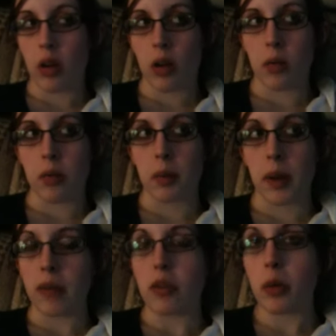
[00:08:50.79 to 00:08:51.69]
Um,
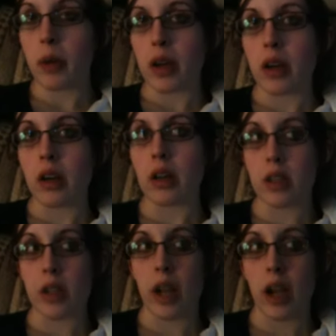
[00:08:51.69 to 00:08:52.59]
but I have to go back
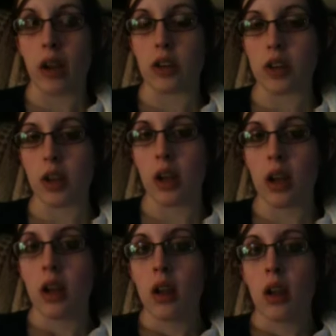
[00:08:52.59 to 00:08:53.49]
today actually
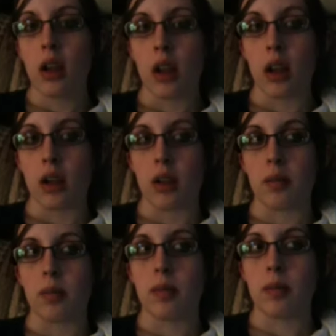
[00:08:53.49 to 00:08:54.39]
and
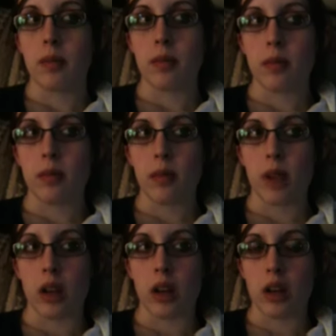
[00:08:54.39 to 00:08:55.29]
um,
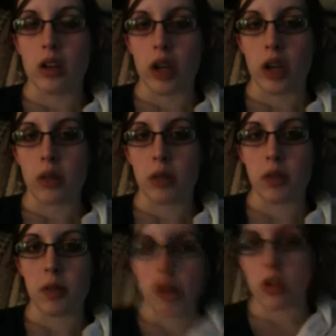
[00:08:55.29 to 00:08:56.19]
get another checkup
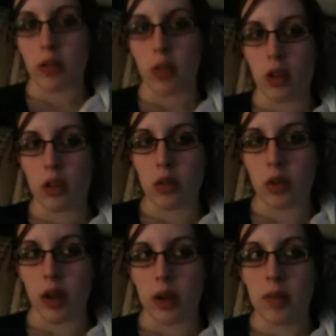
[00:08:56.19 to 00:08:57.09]
just to make sure everything's
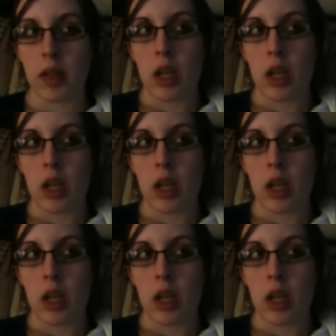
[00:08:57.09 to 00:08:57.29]
okay.